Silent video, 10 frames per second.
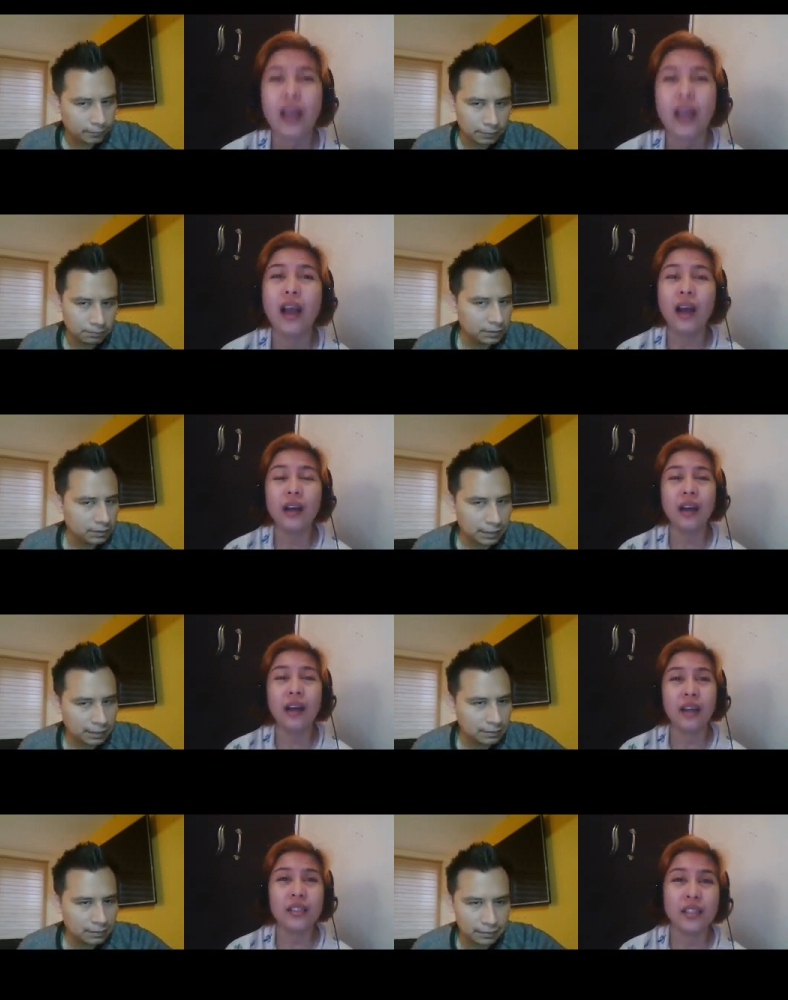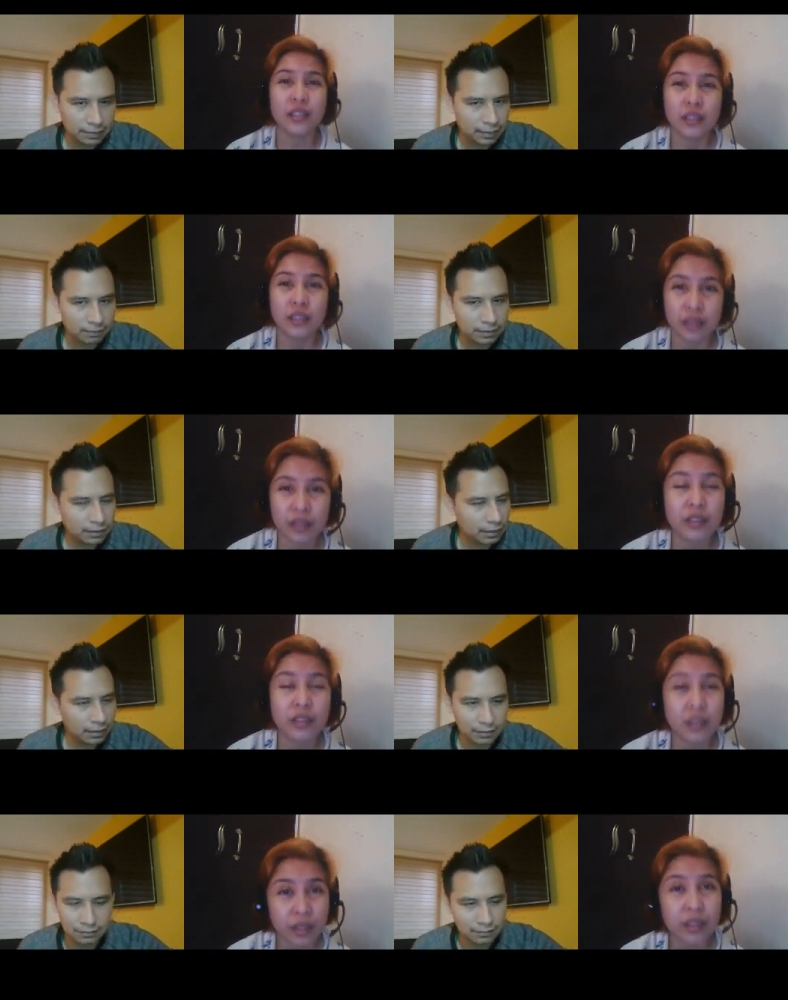Speaker 1: ah, Besides I Cambly,
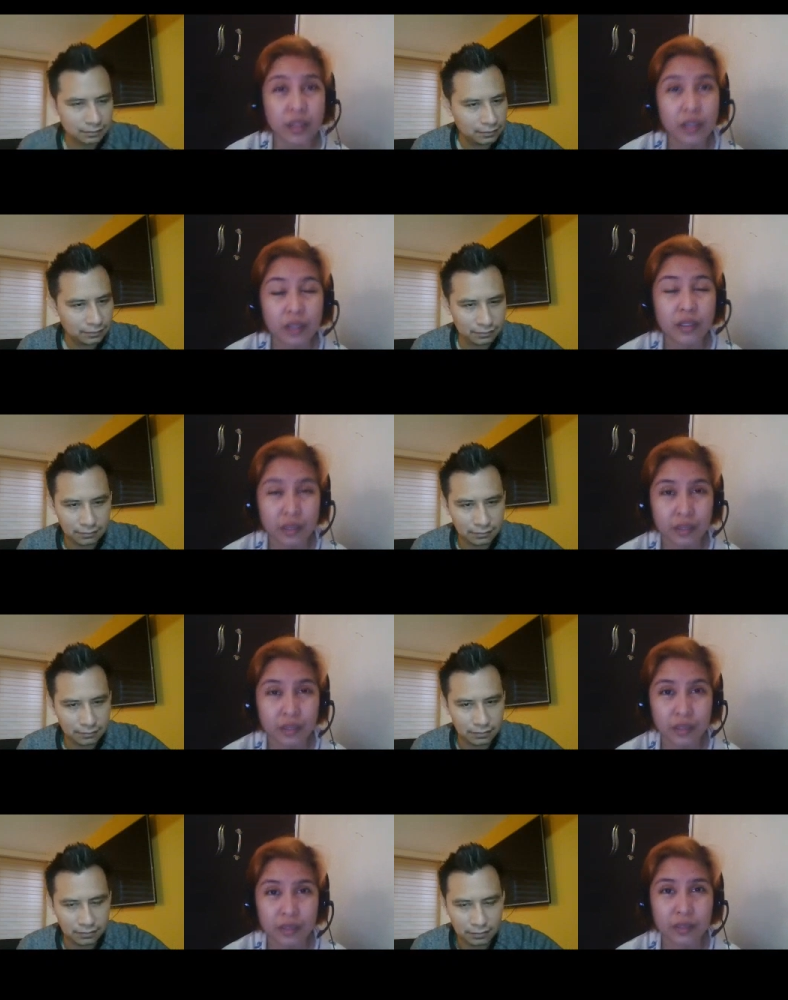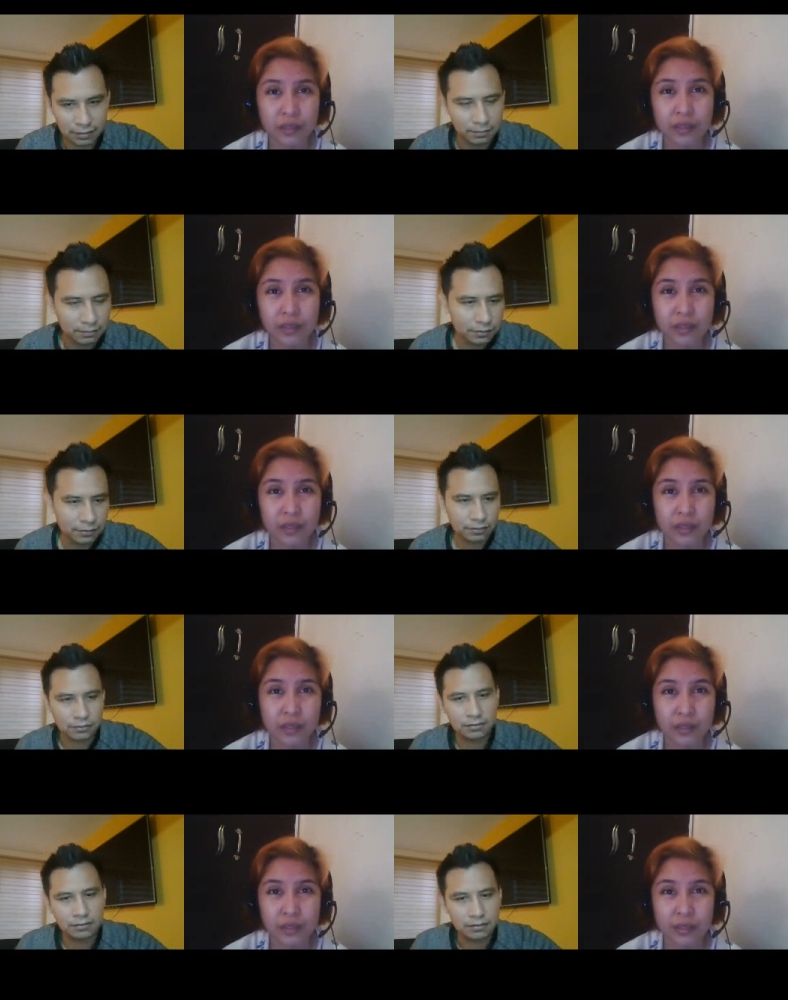I never
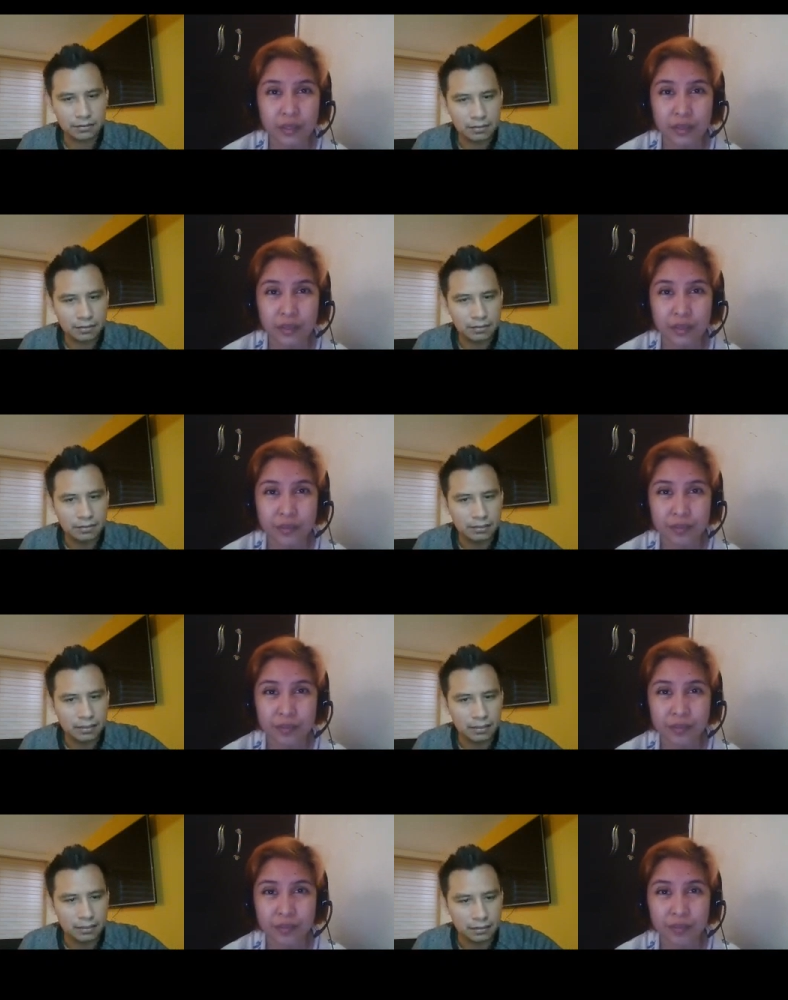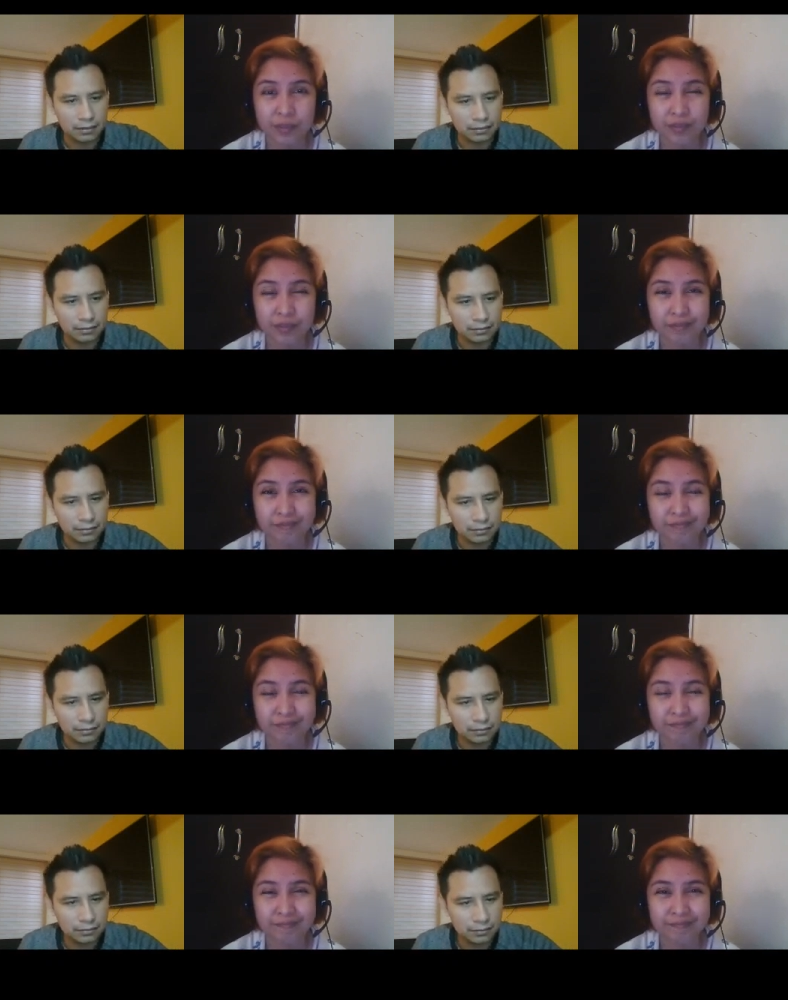use uh, English.
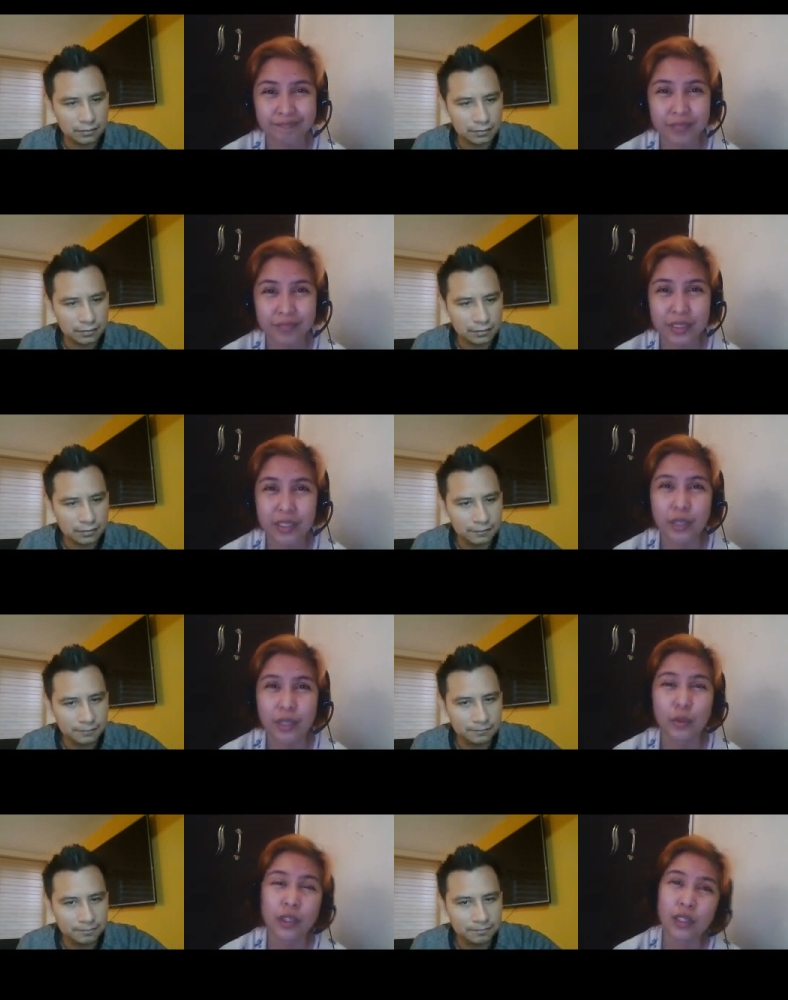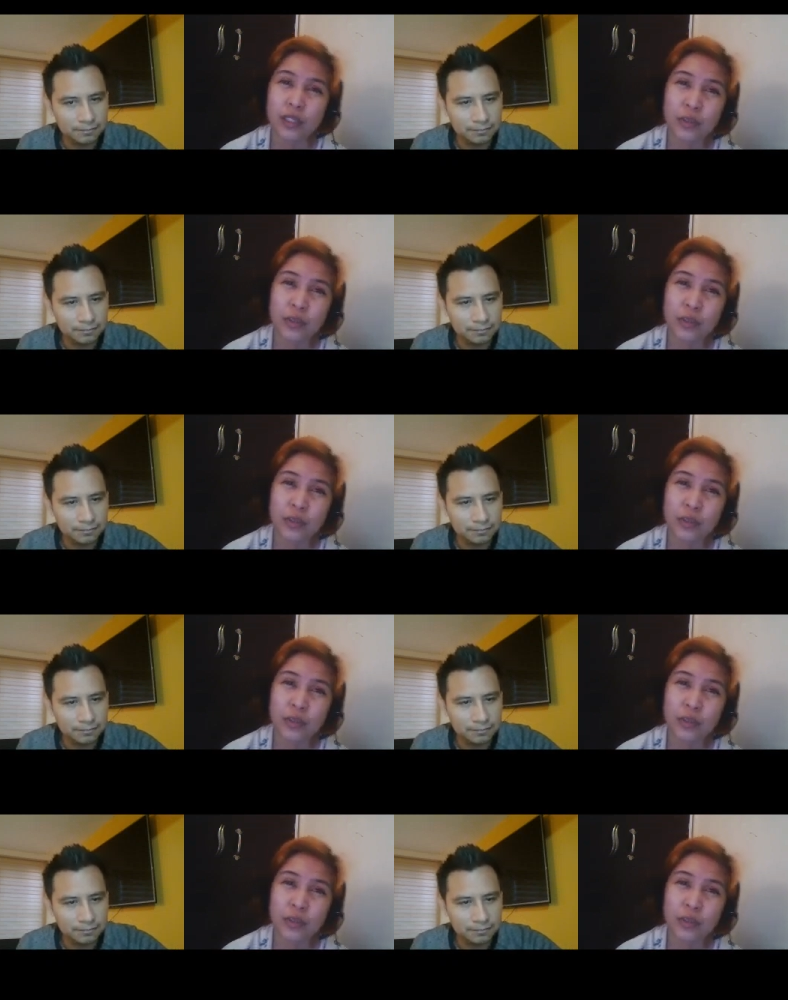
Speaker 2: Well, it's